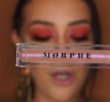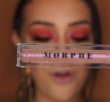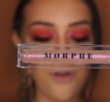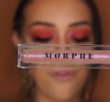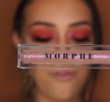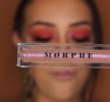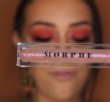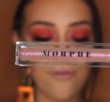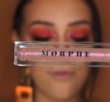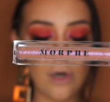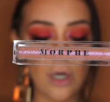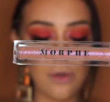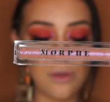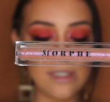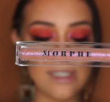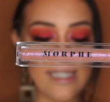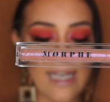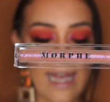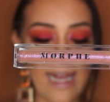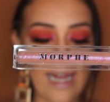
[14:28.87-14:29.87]

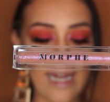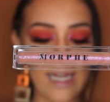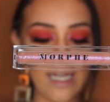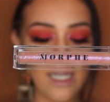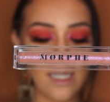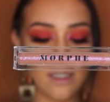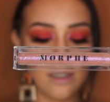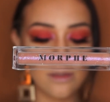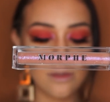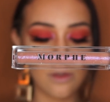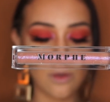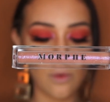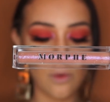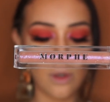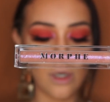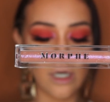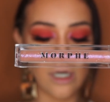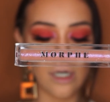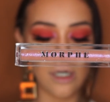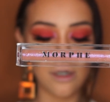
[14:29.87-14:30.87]
Frosé
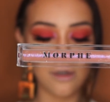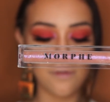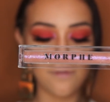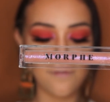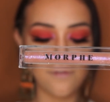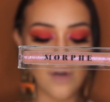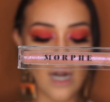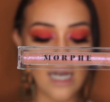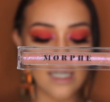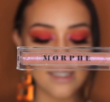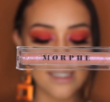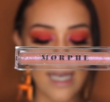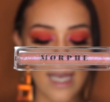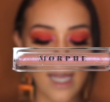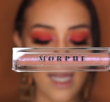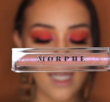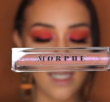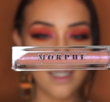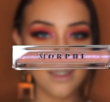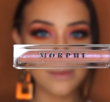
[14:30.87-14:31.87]
or
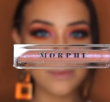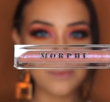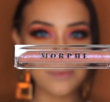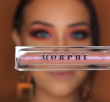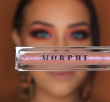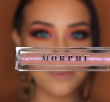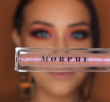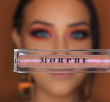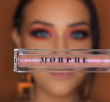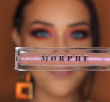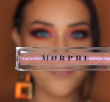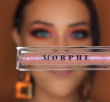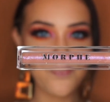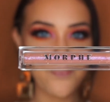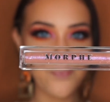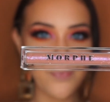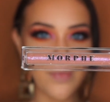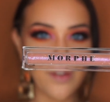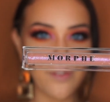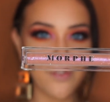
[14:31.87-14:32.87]
Frosé?
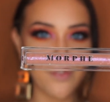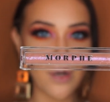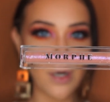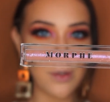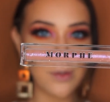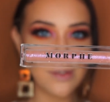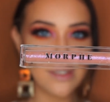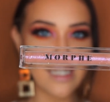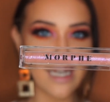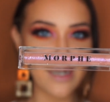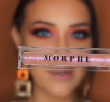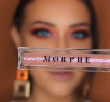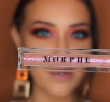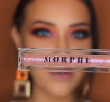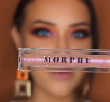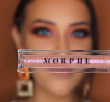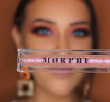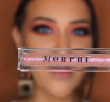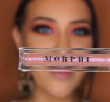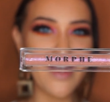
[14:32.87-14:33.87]
Froze? I don't know.